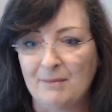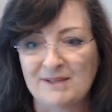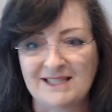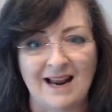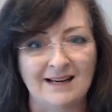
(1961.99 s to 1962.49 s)
I
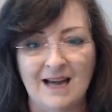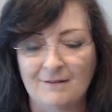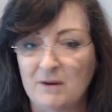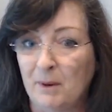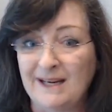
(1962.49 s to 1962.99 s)
was telling
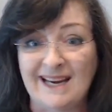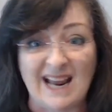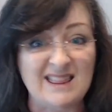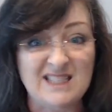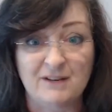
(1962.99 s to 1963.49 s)
everybody,
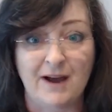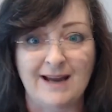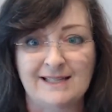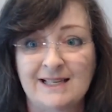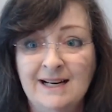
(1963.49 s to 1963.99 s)
get the
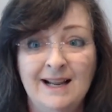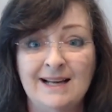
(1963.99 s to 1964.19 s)
device.